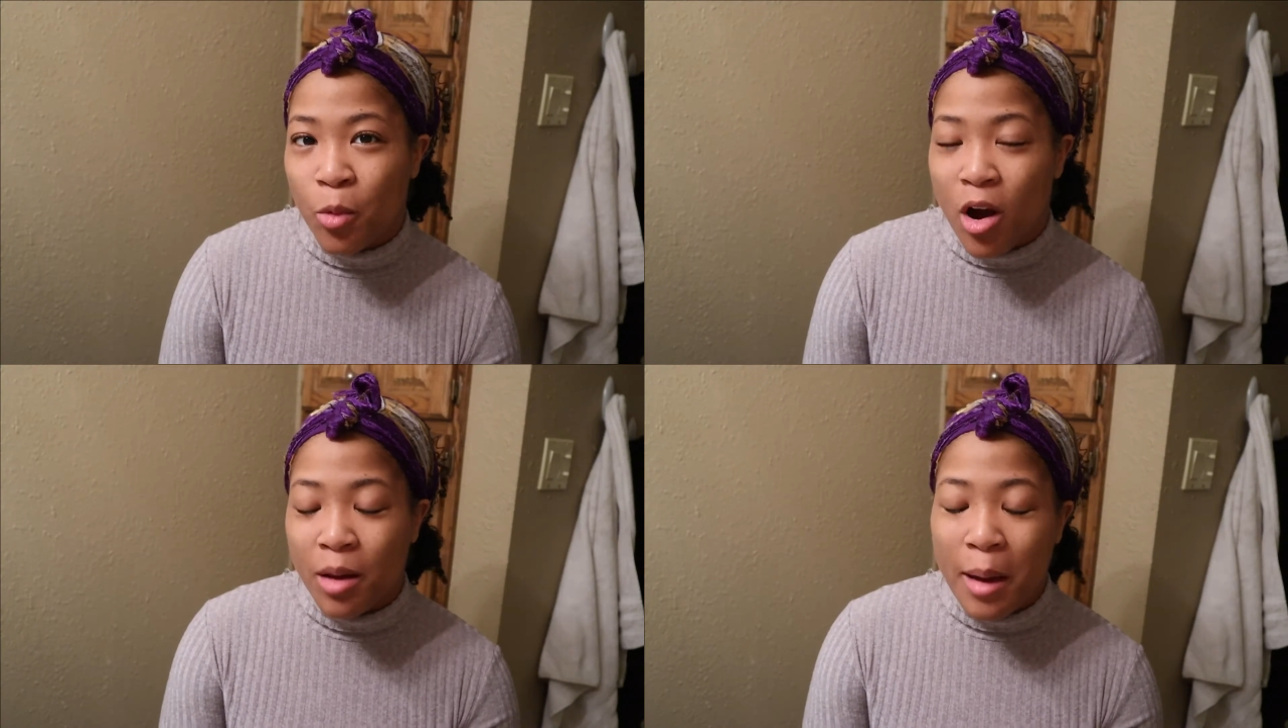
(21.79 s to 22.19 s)

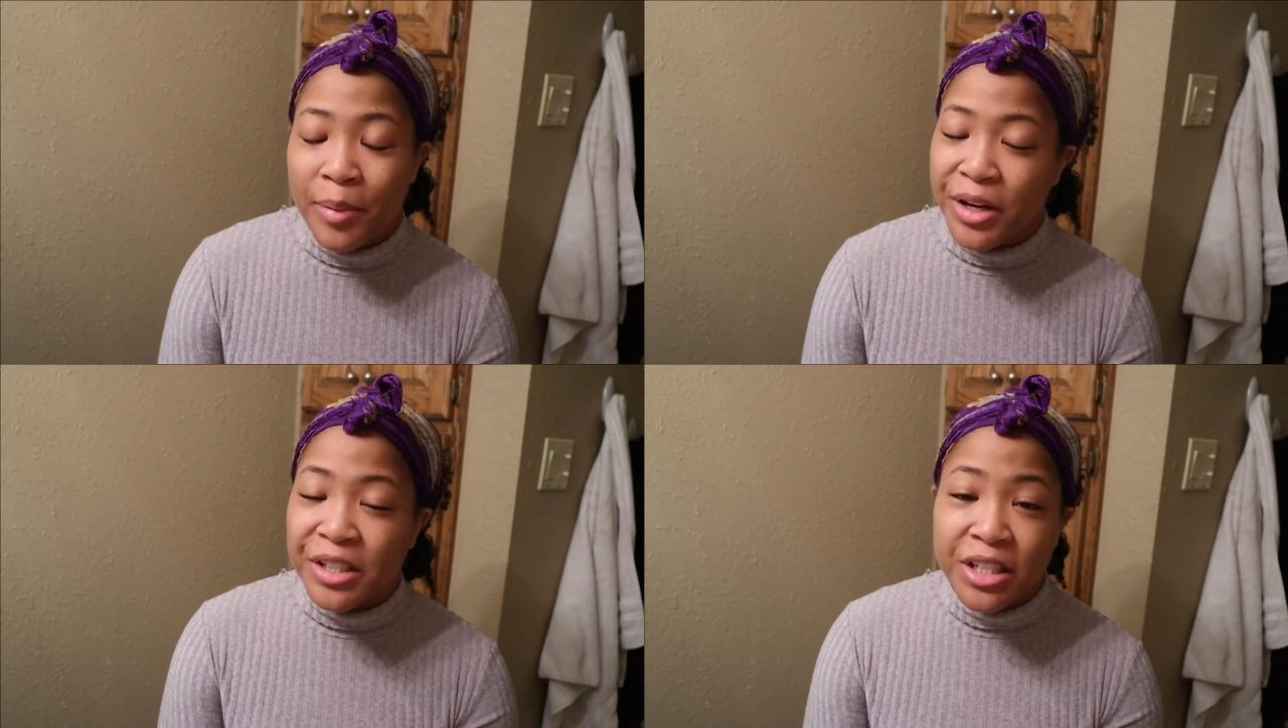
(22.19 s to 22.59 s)
We're all about
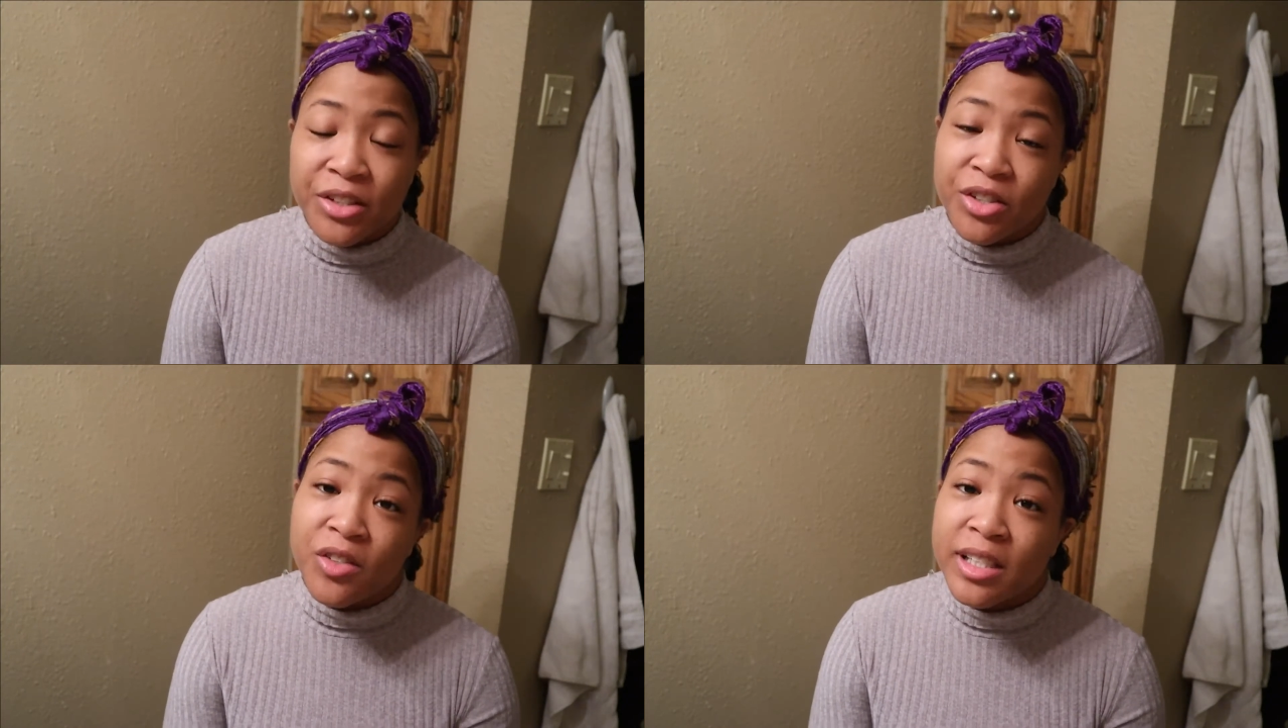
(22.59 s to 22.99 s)
building
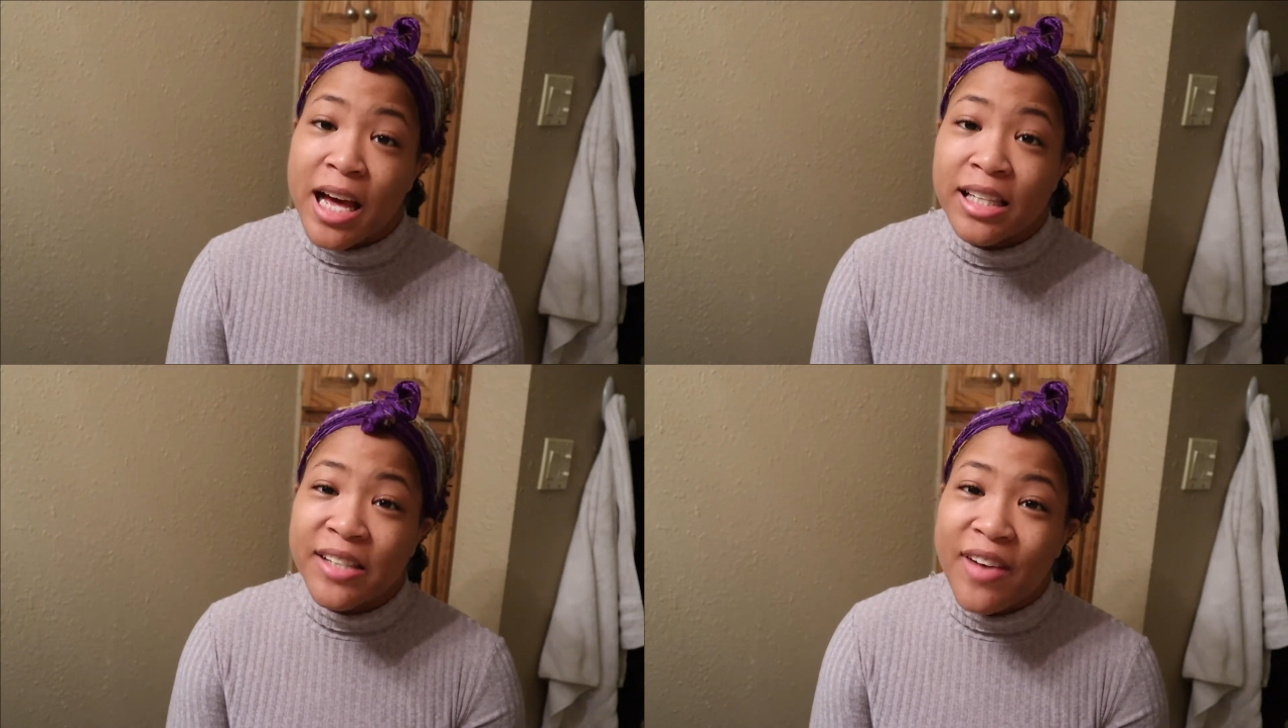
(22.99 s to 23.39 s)
skills, using
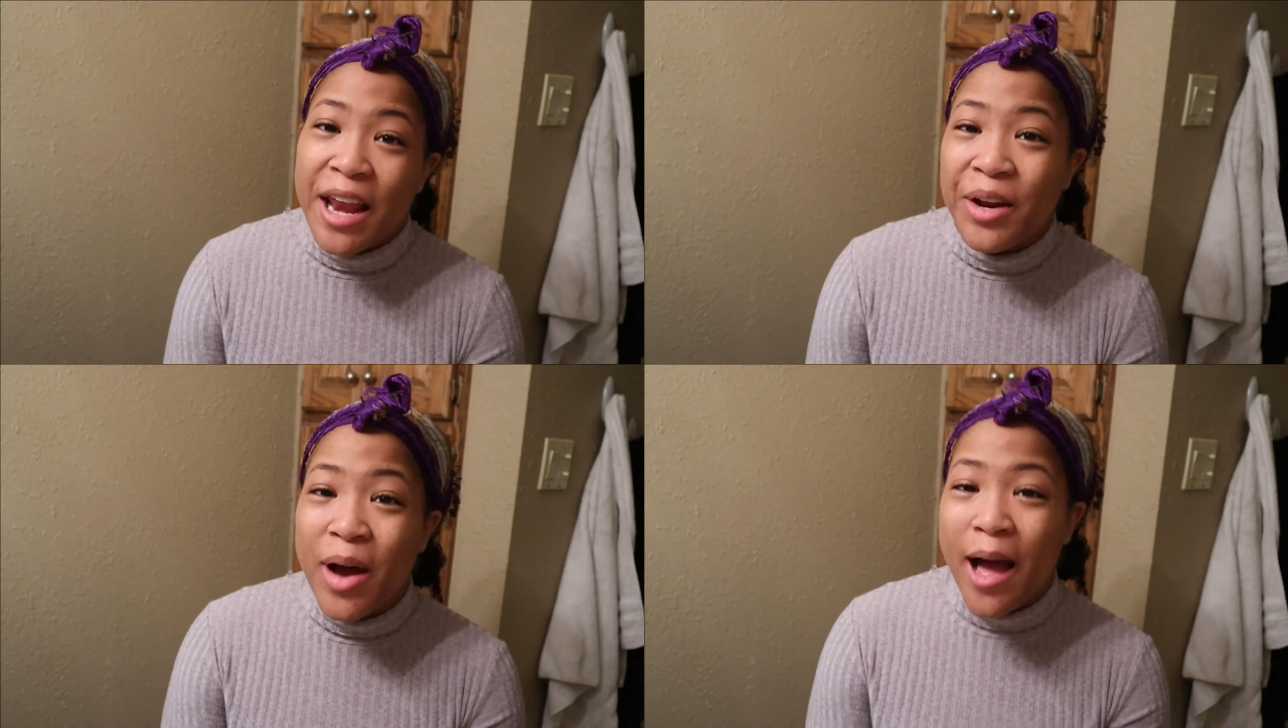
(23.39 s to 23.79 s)
talents, and
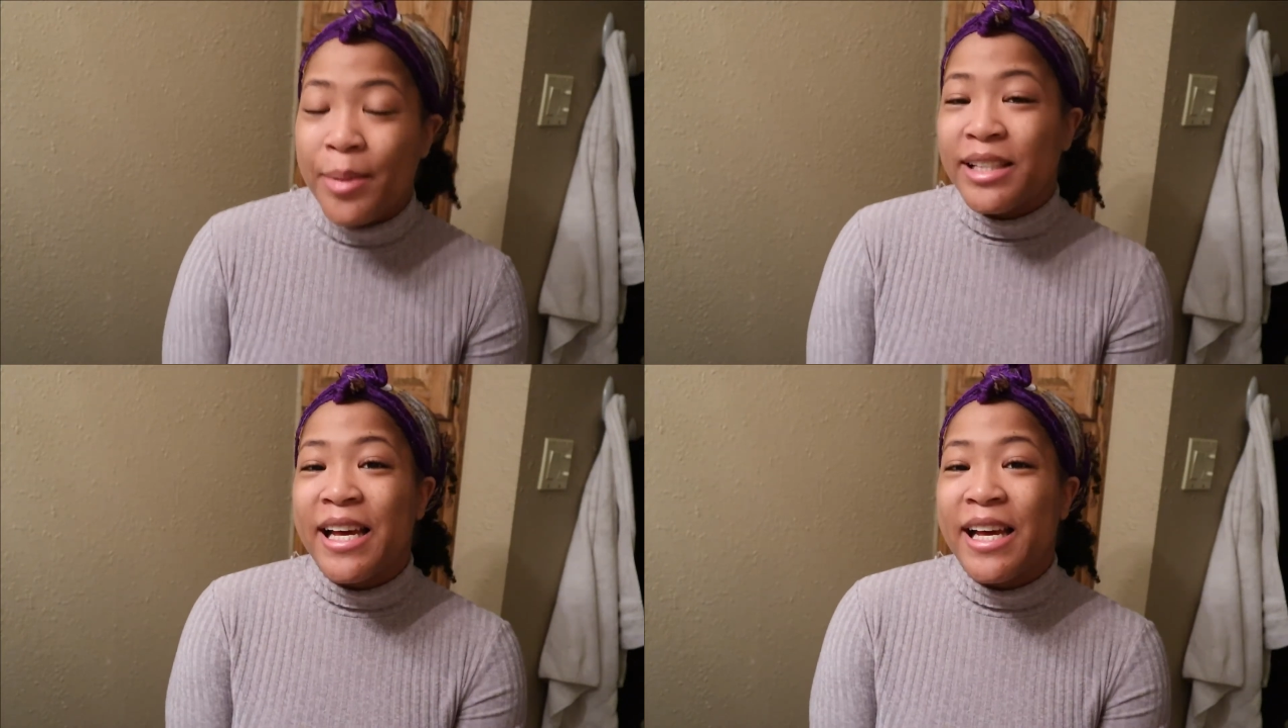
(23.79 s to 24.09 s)
finding new hobbies.